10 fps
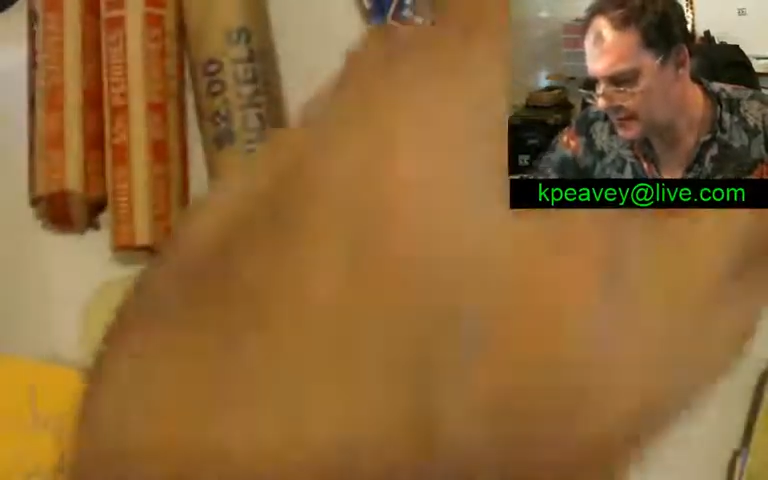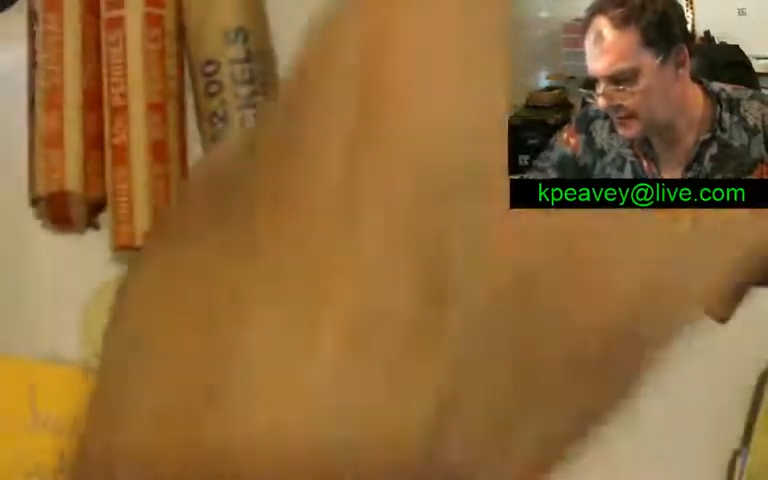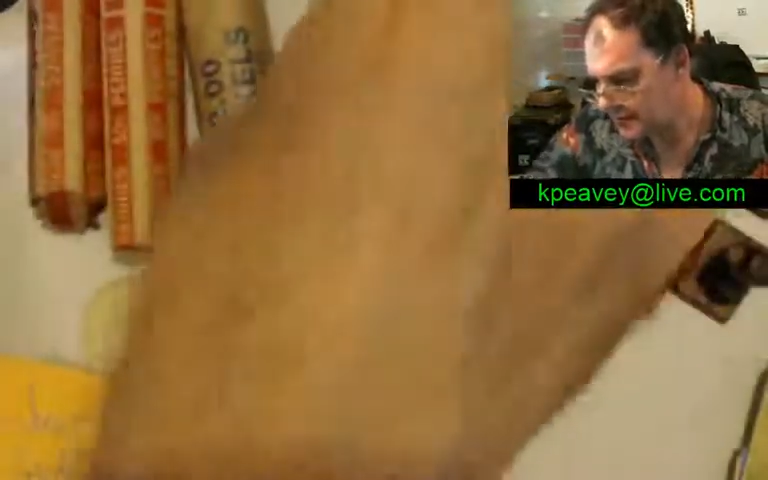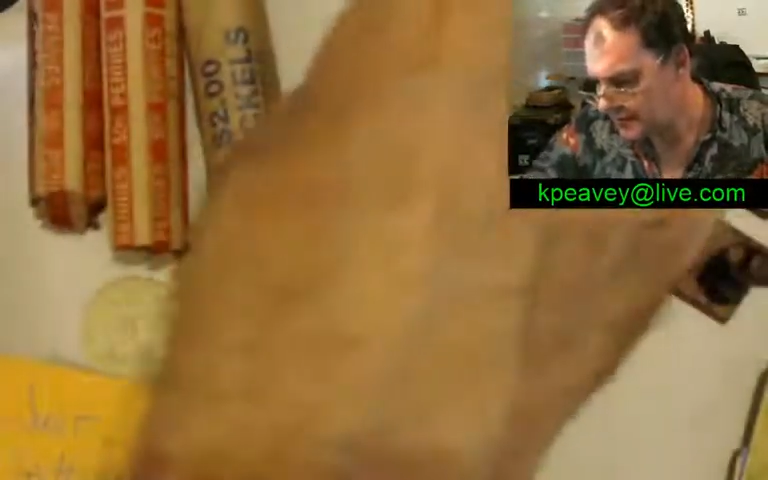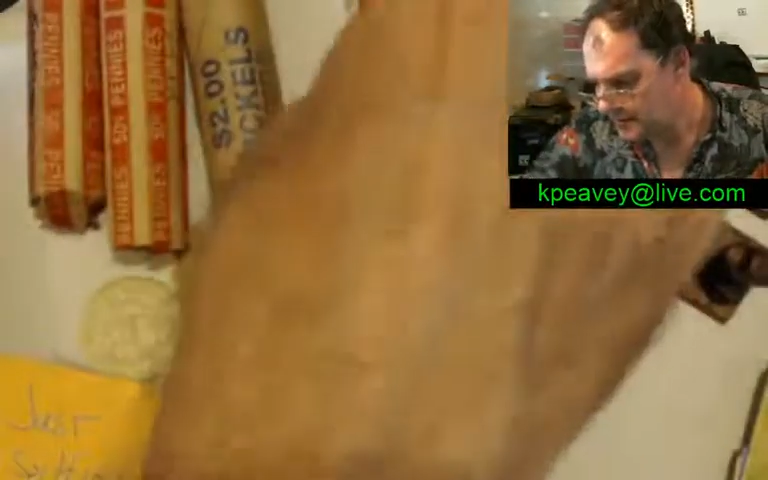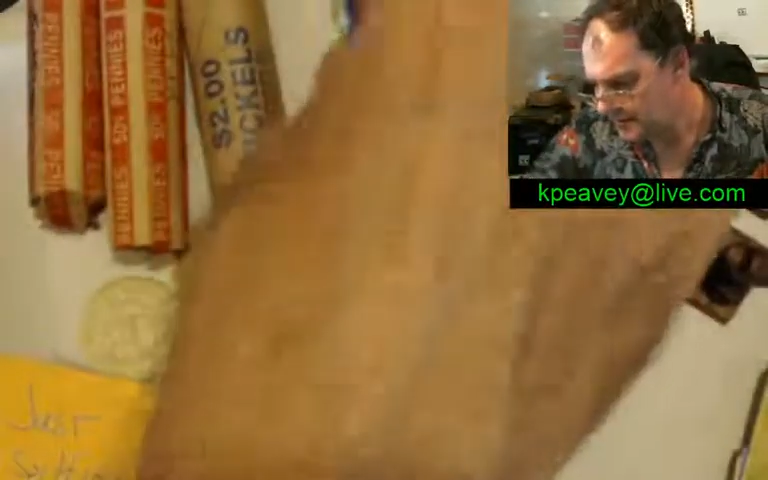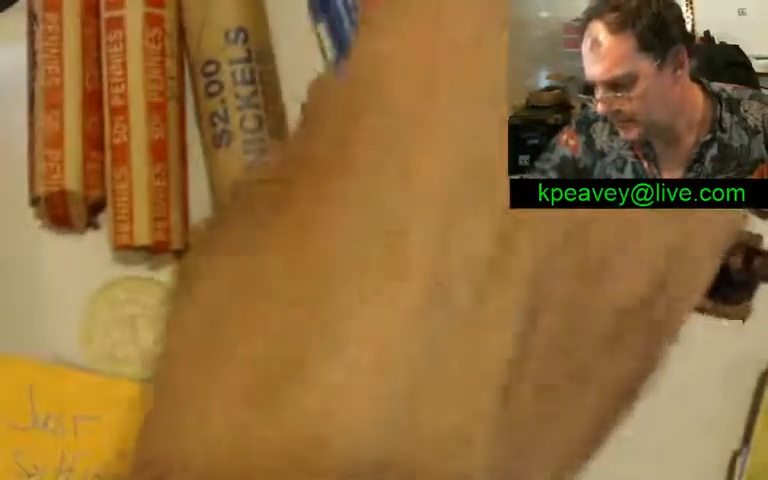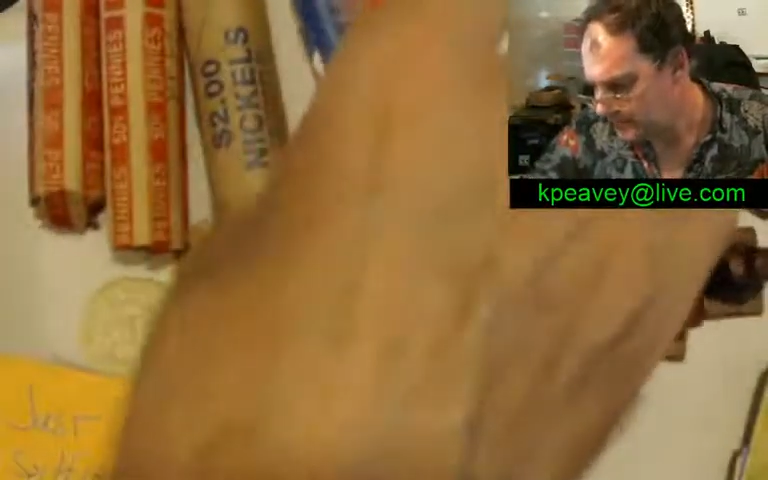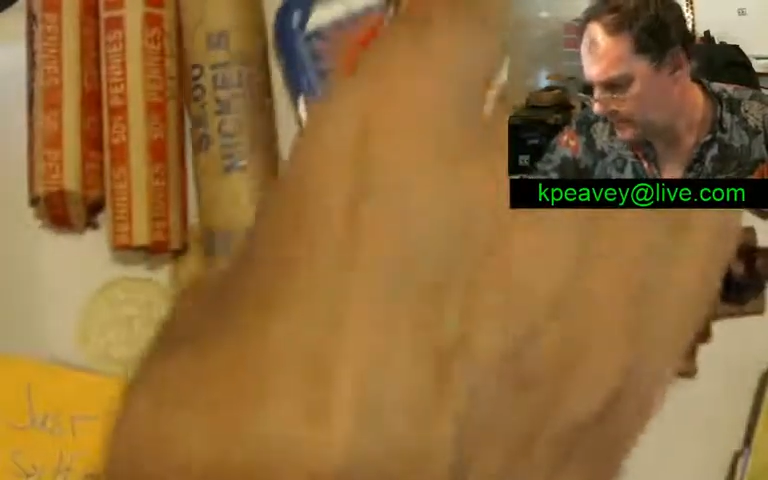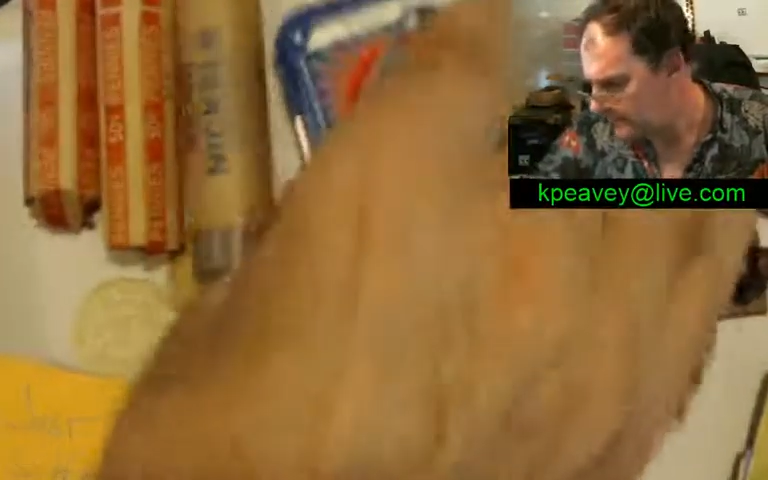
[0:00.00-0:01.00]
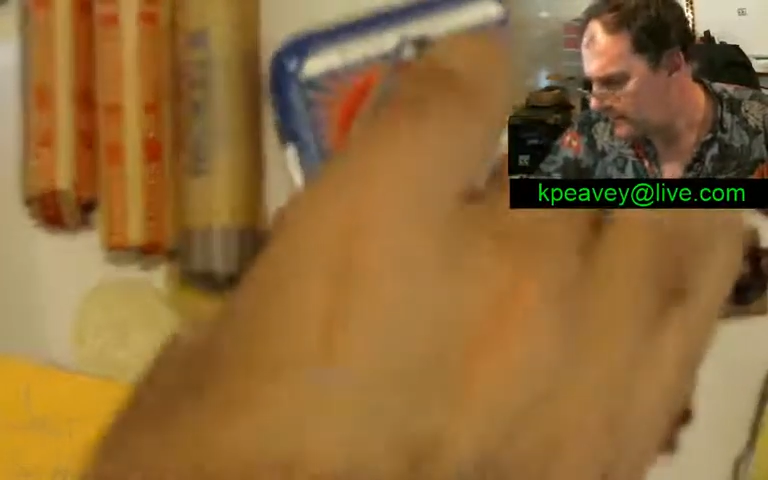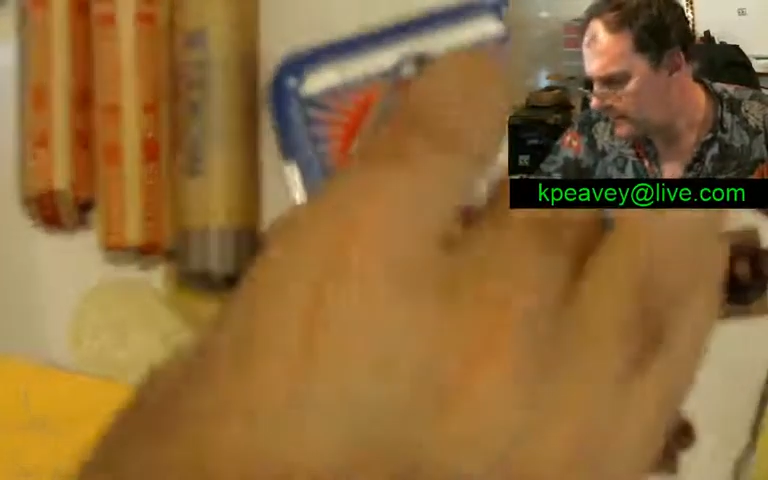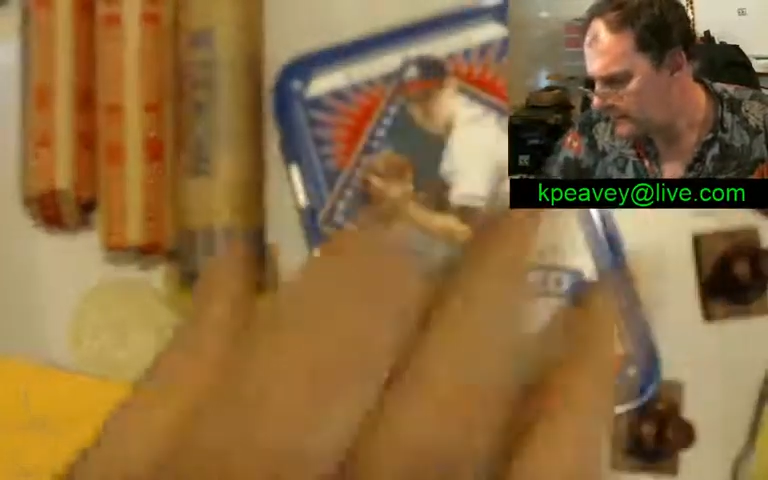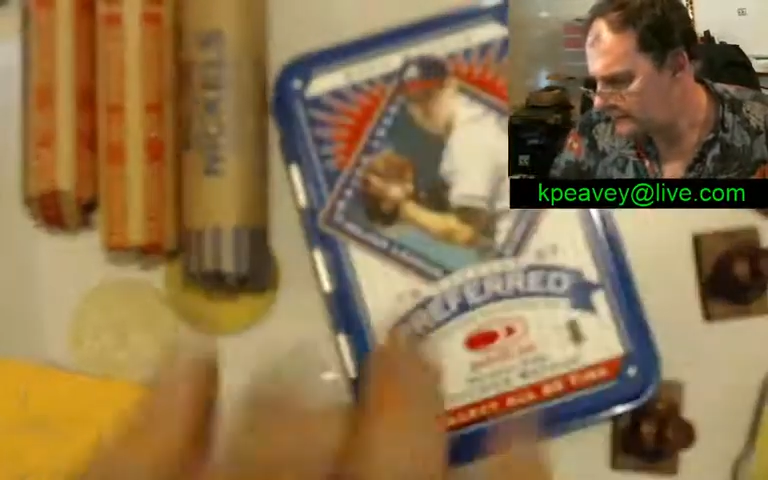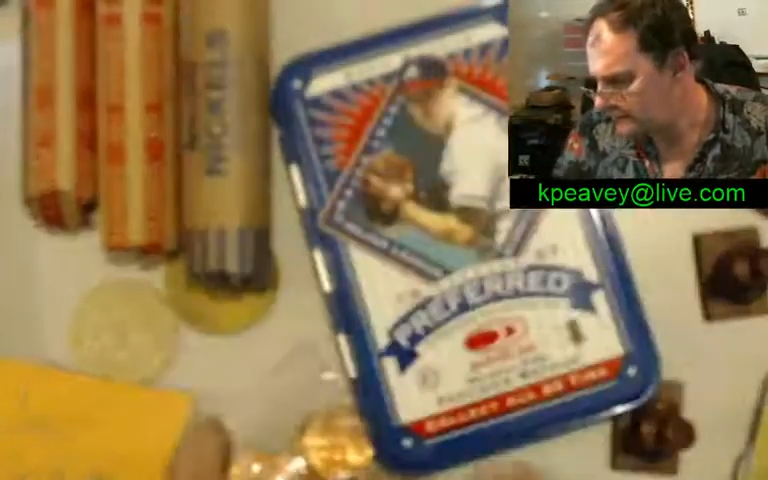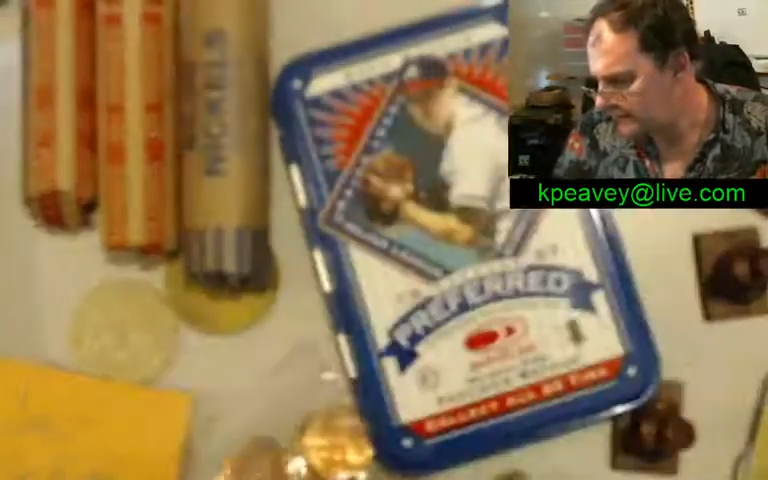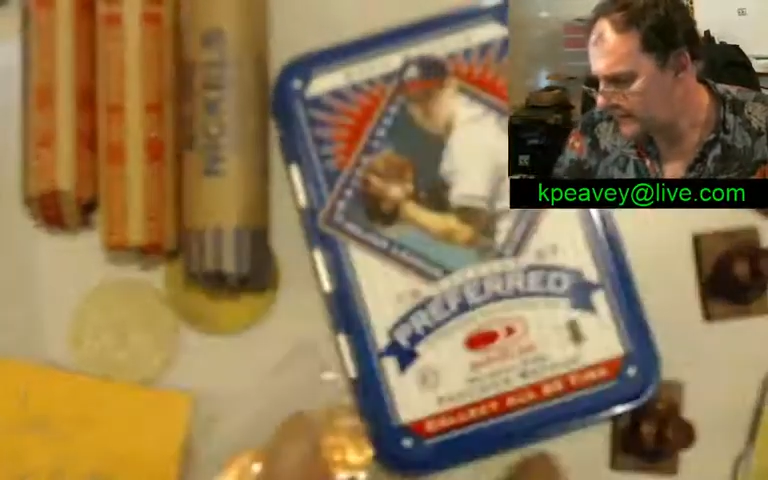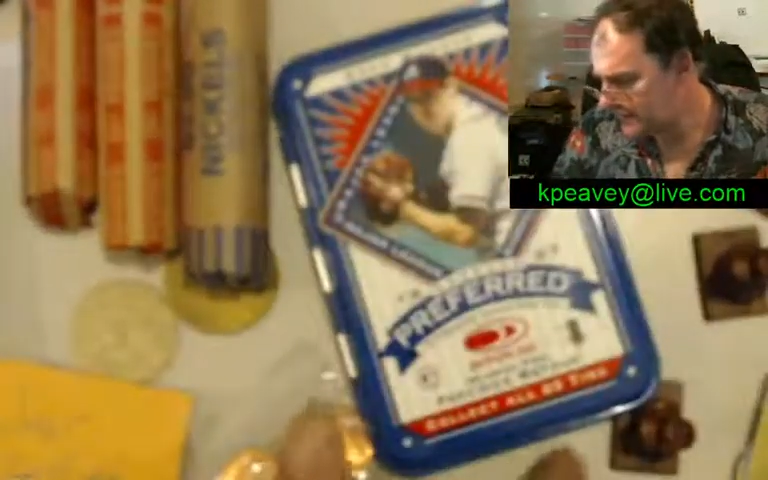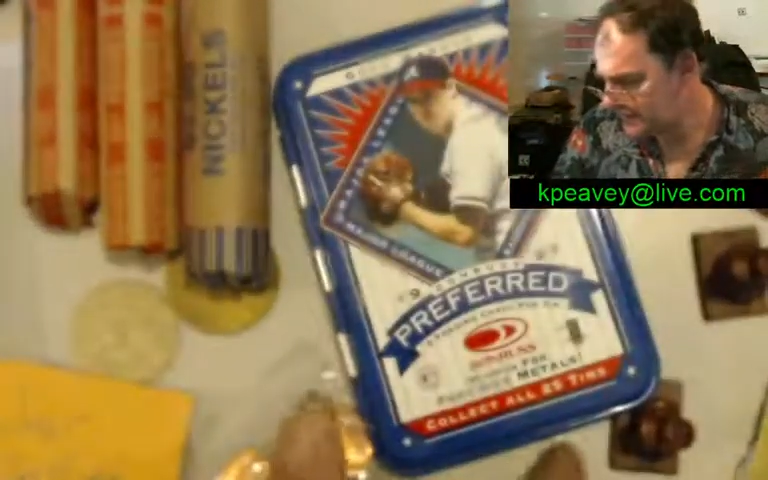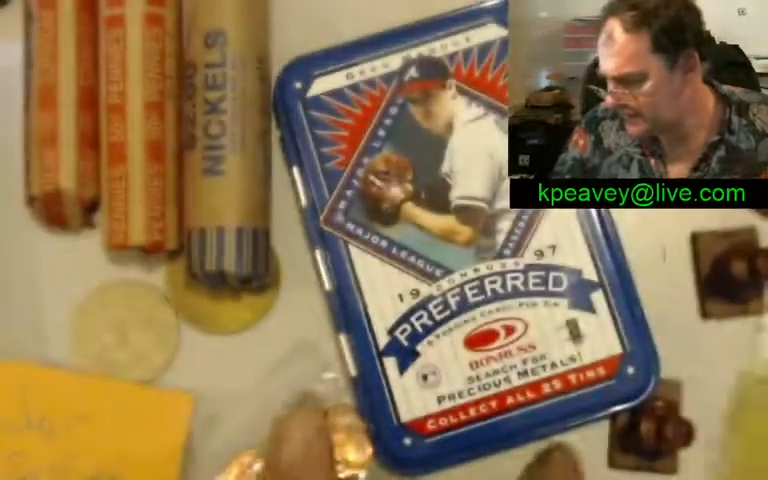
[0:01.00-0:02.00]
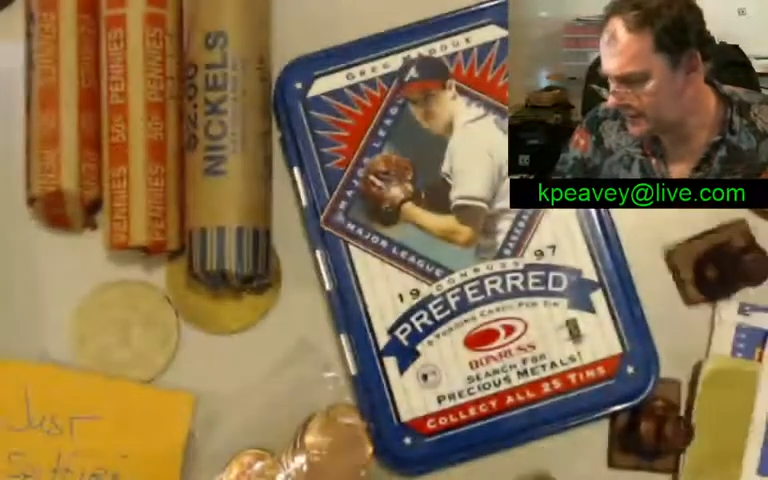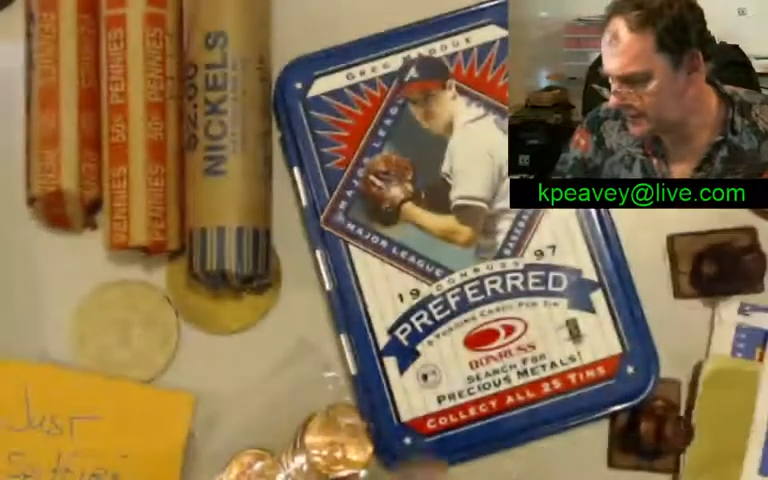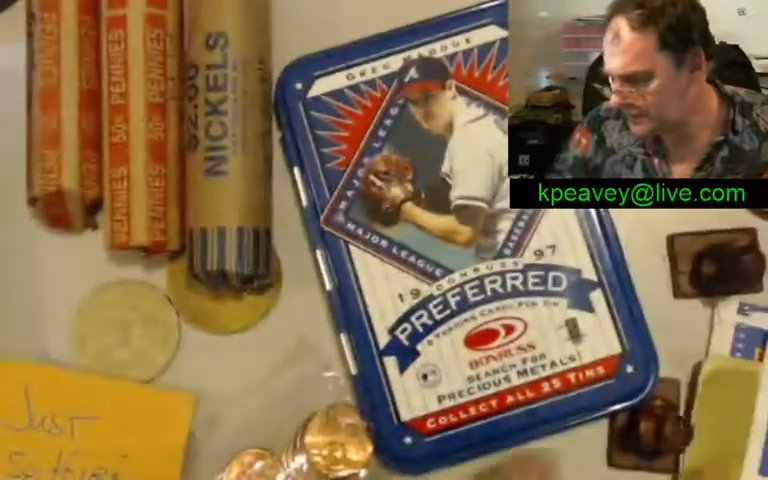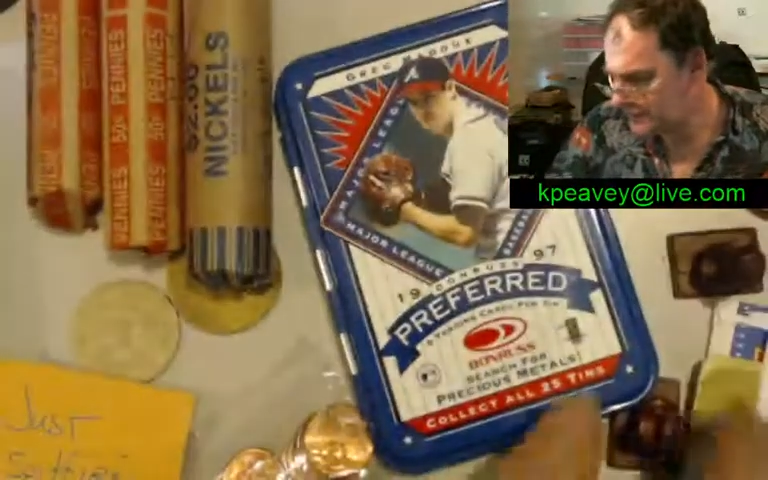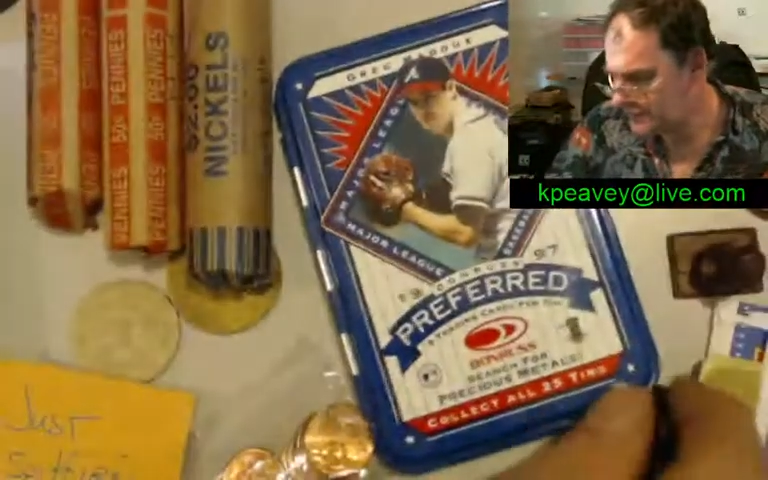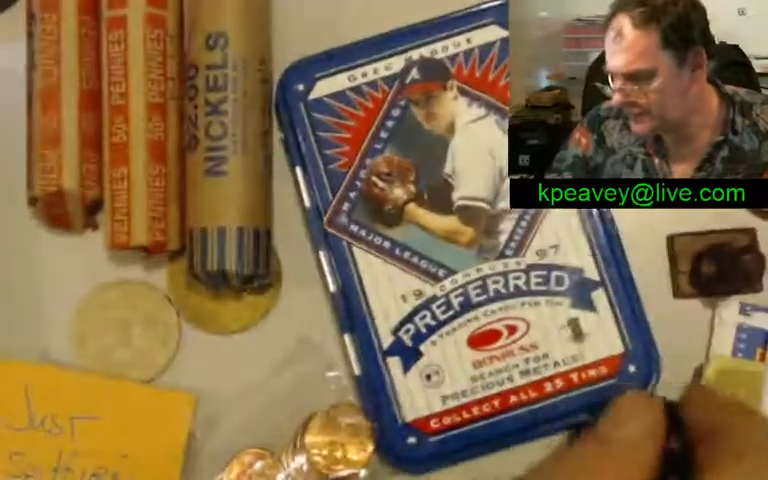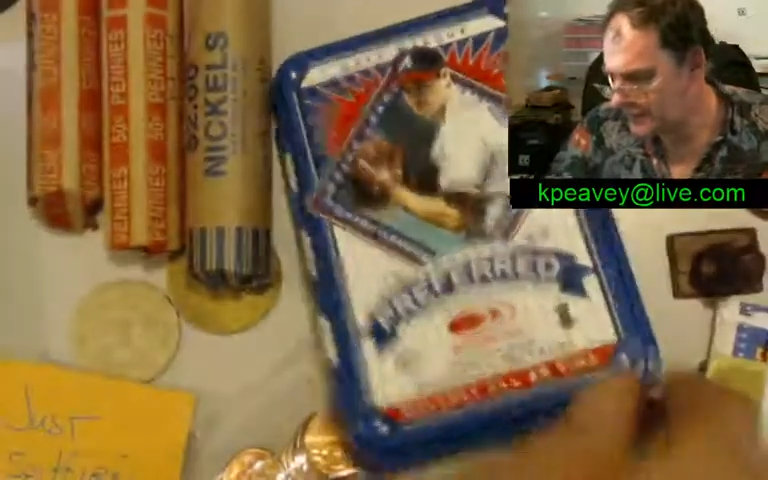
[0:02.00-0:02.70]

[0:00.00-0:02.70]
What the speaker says: all them baseball cards. We got the Ecuador thing.